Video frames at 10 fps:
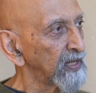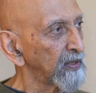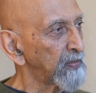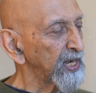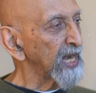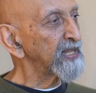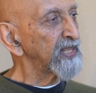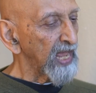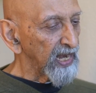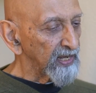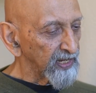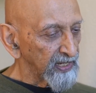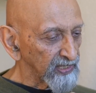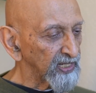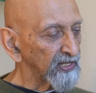But at the end, it
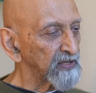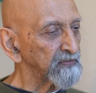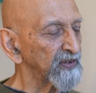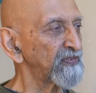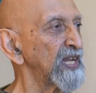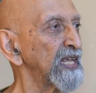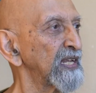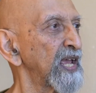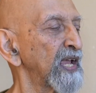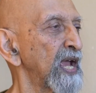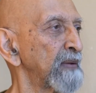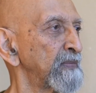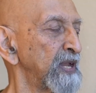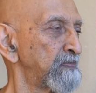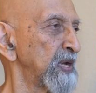doesn't give me a feeling like
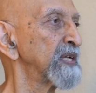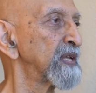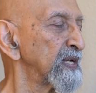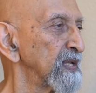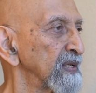I'm depleted.